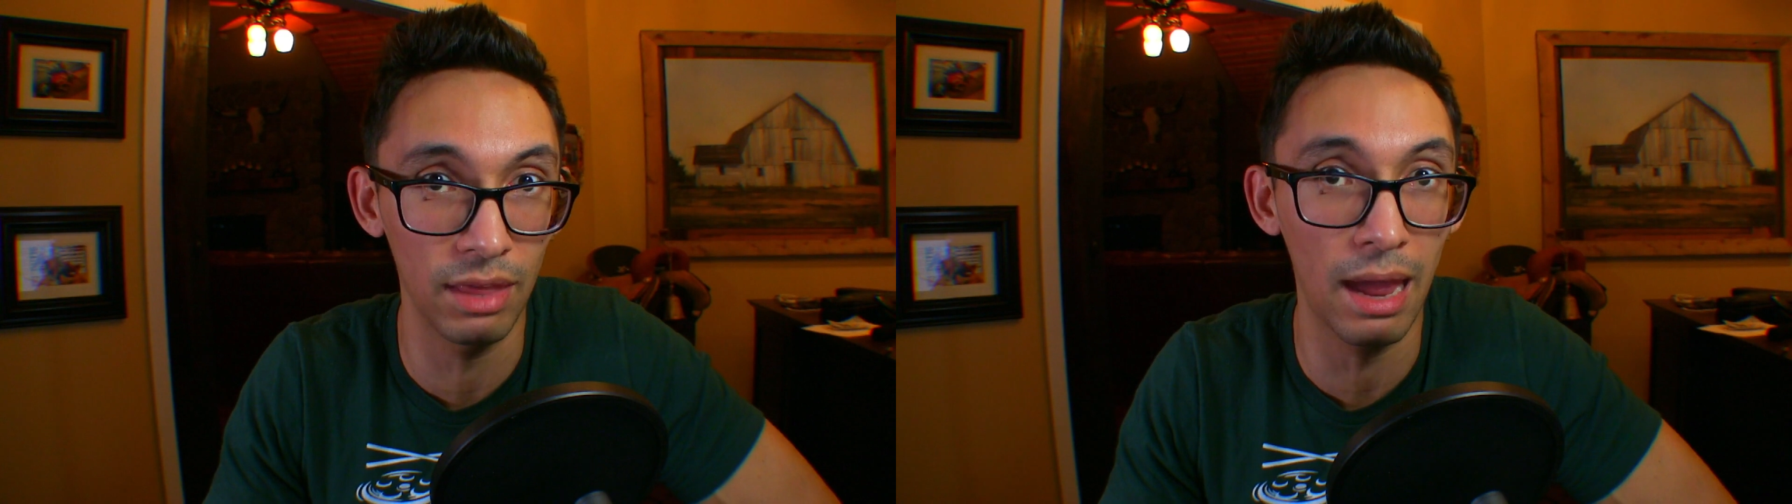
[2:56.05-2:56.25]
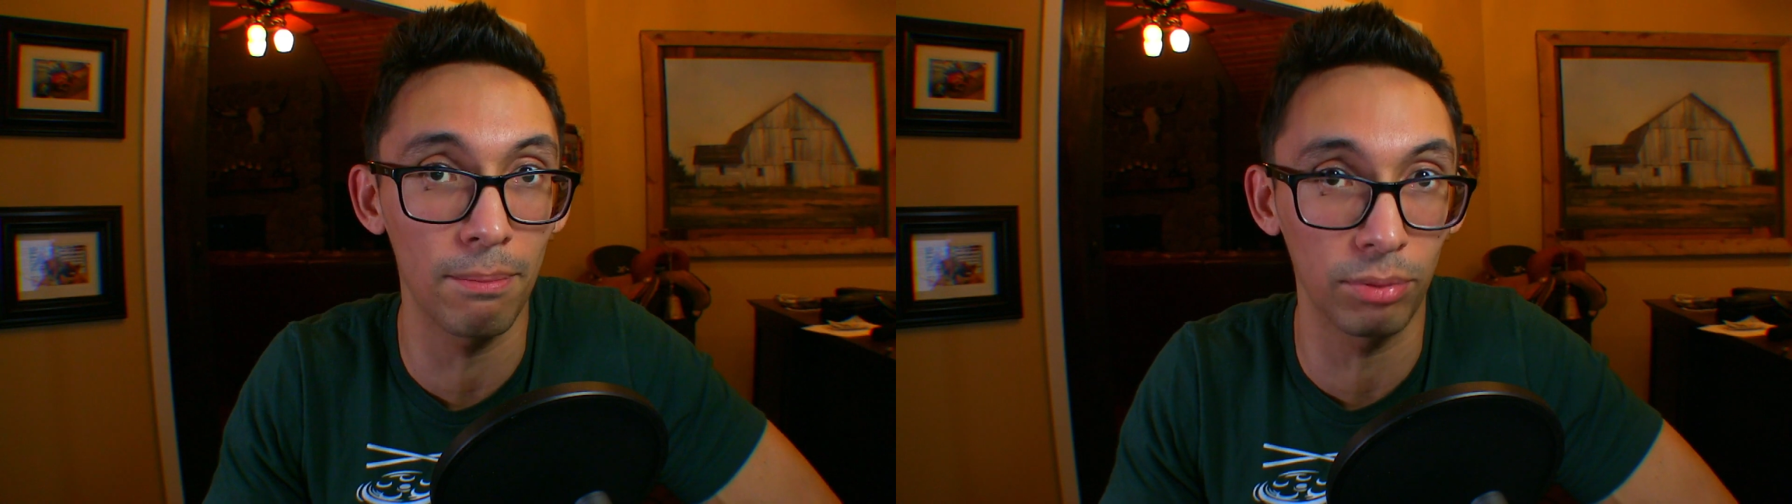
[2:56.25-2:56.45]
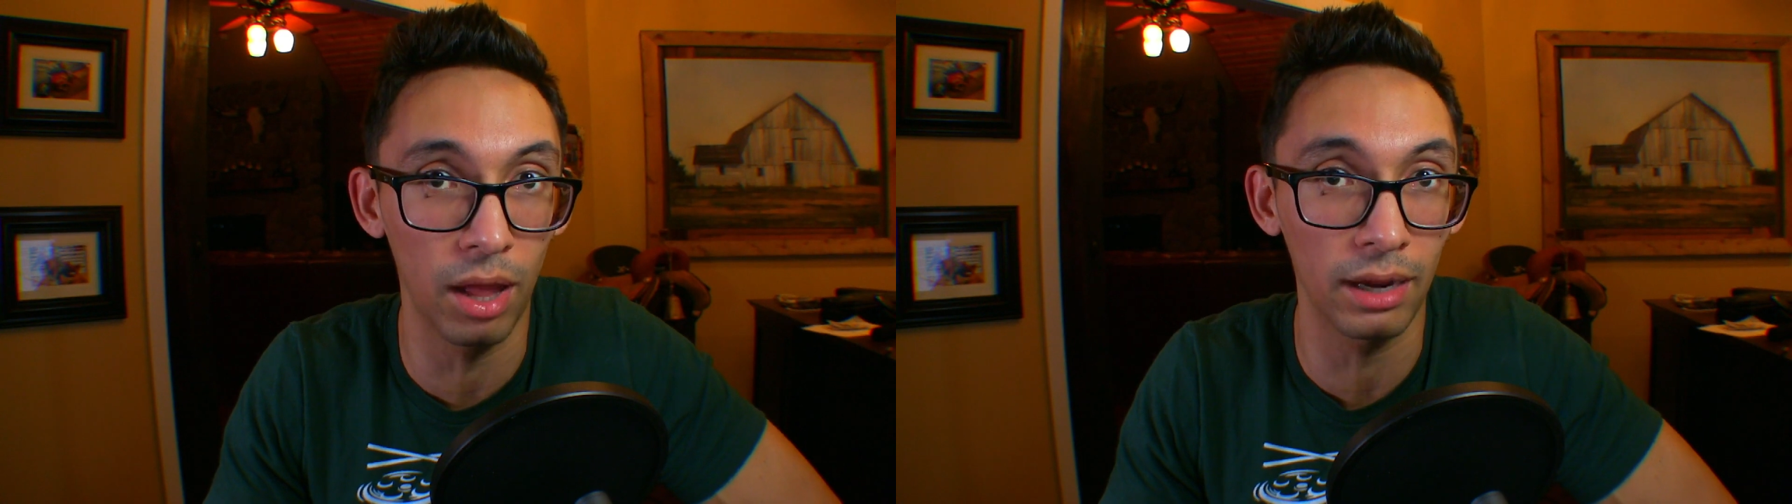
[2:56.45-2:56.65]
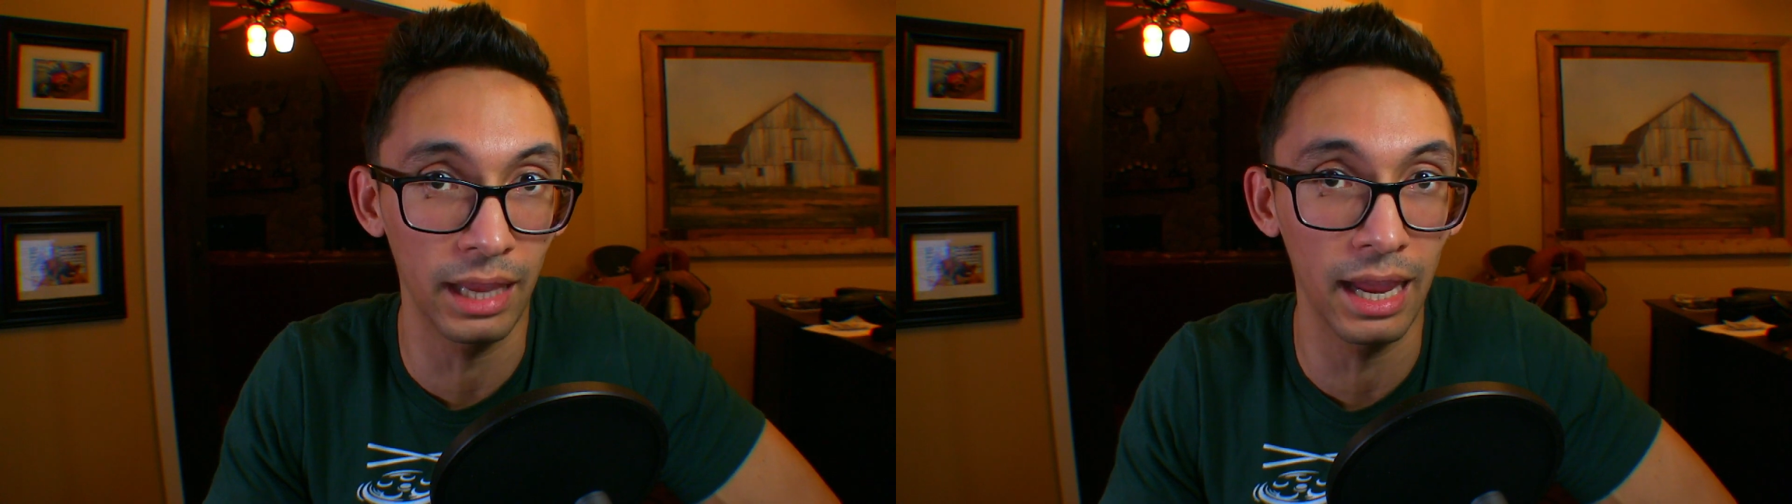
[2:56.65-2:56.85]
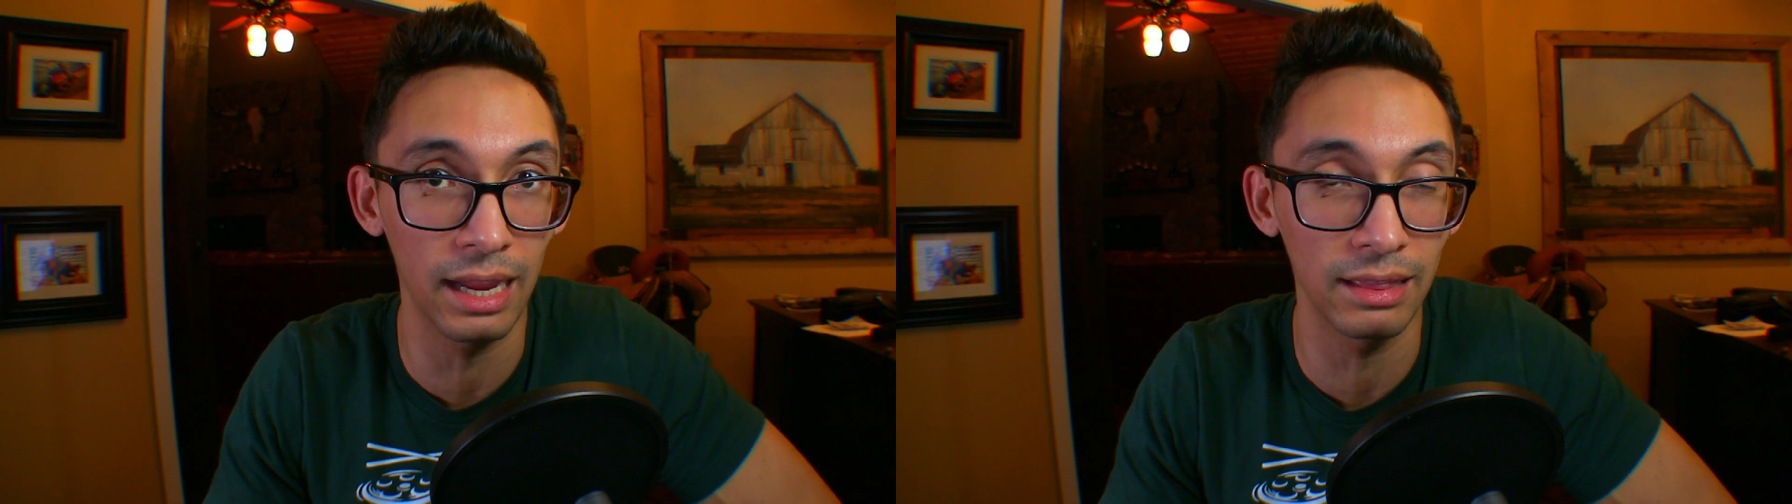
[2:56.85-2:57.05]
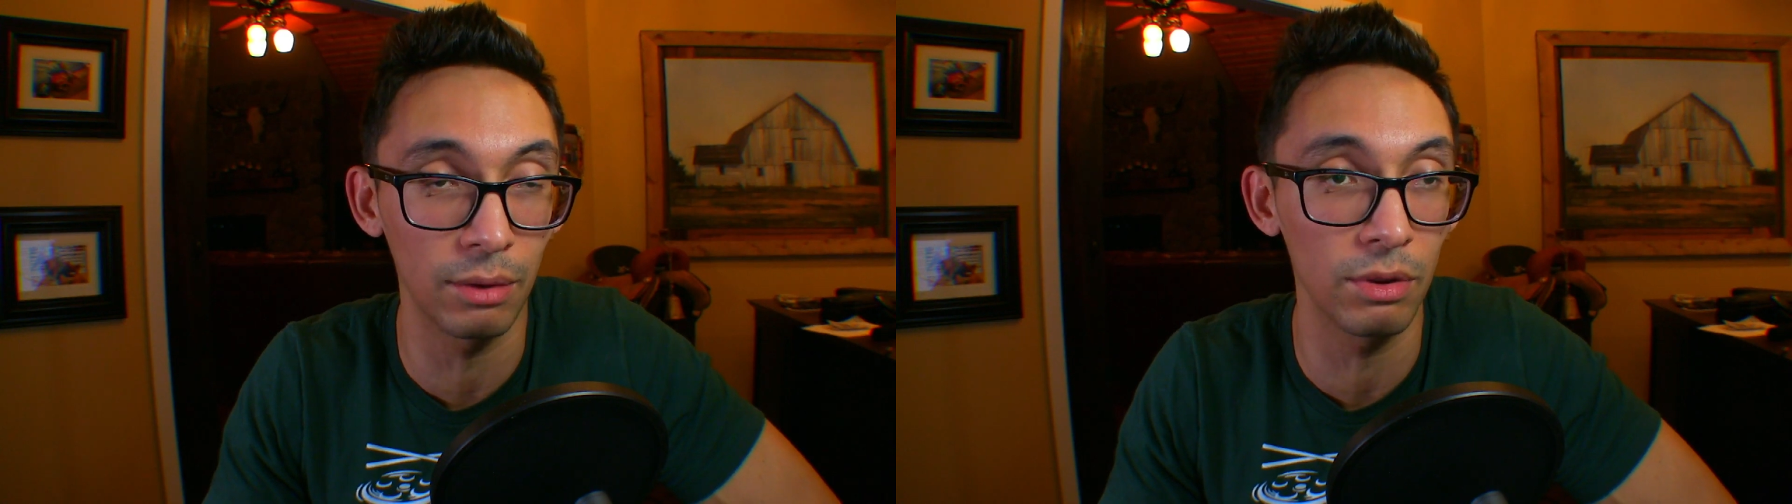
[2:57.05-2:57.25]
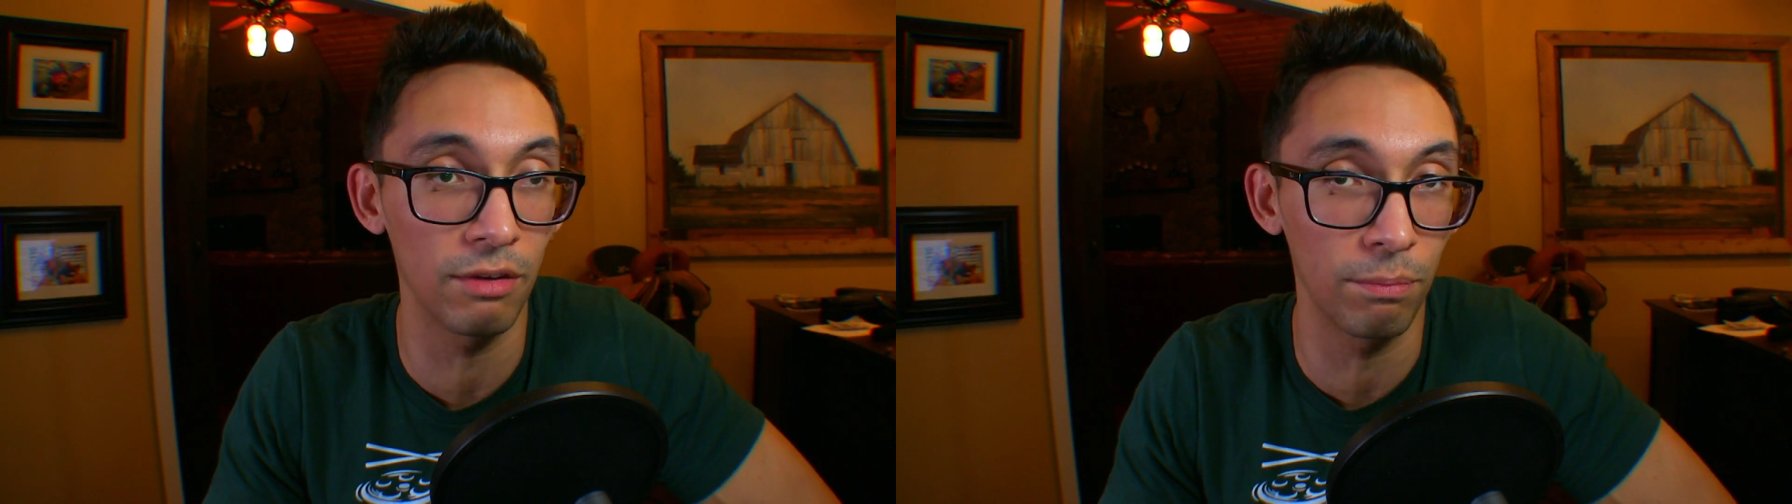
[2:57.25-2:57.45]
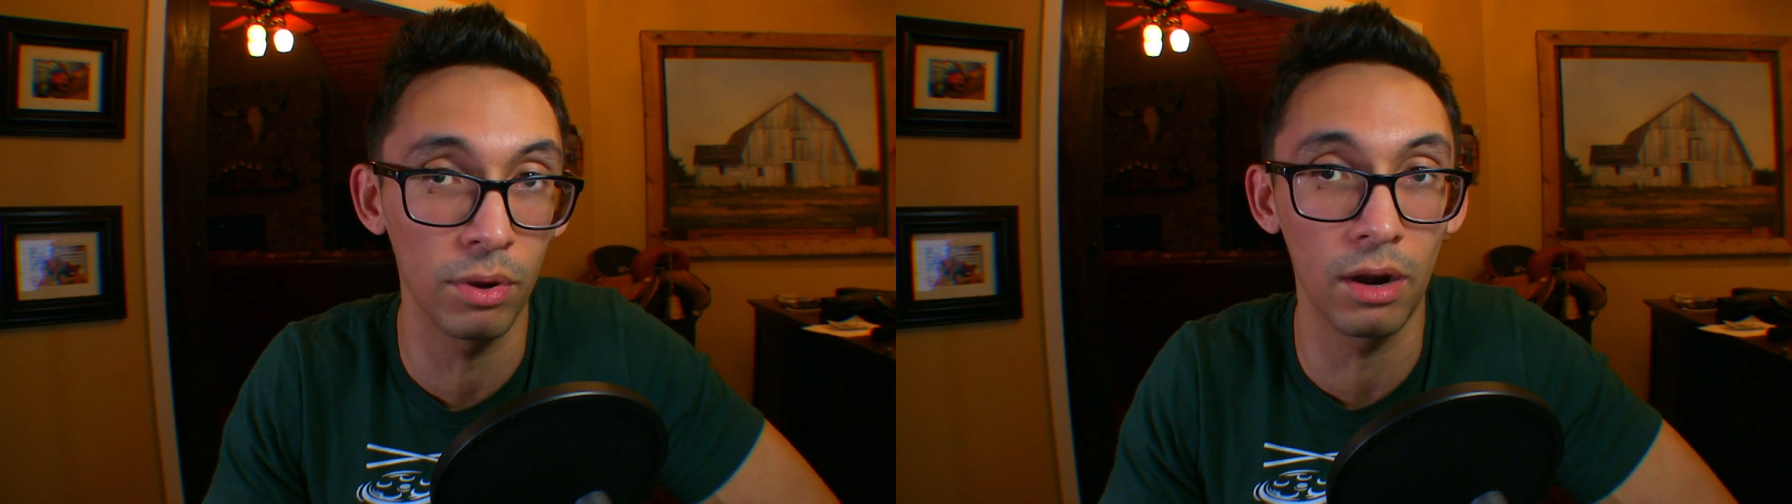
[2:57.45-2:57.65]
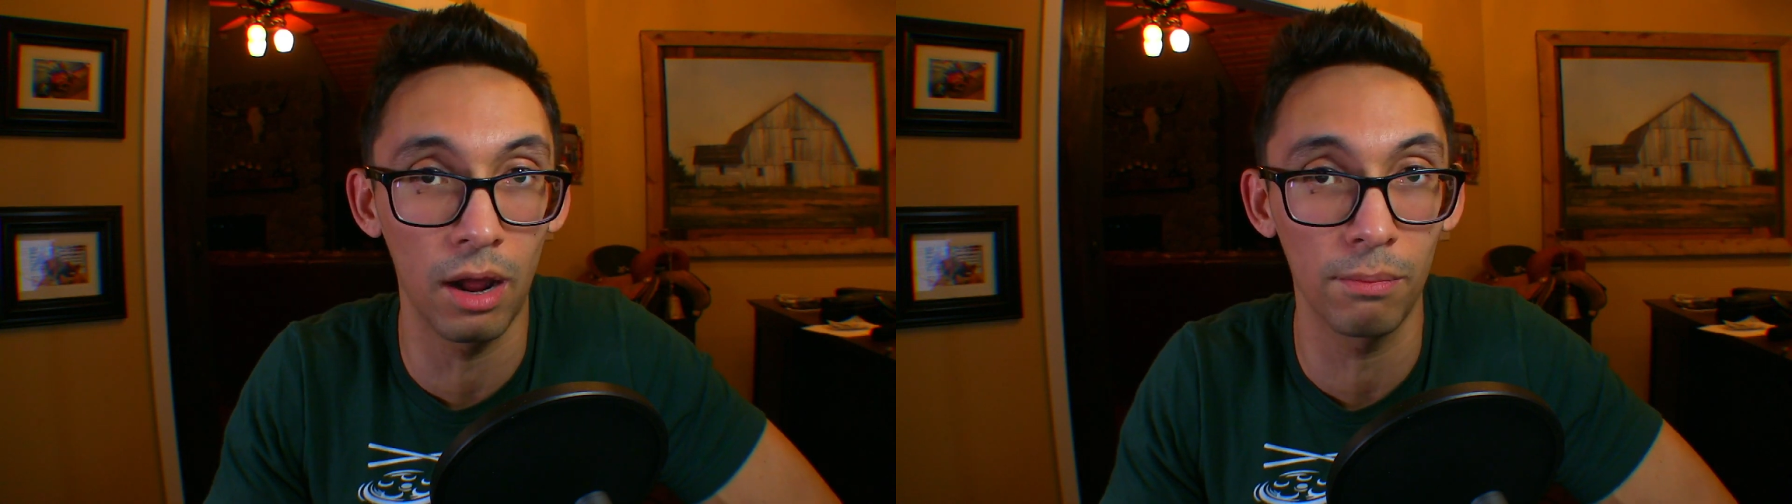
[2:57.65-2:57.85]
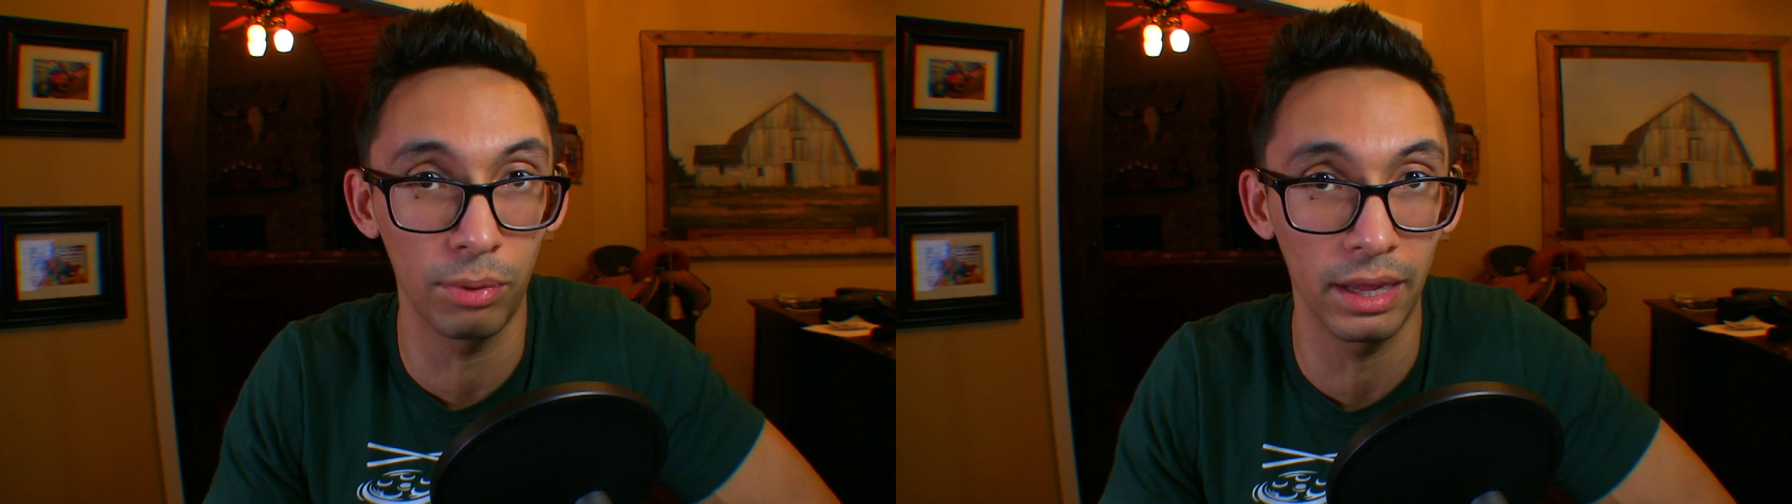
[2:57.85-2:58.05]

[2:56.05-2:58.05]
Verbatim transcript: that blockade that we have put on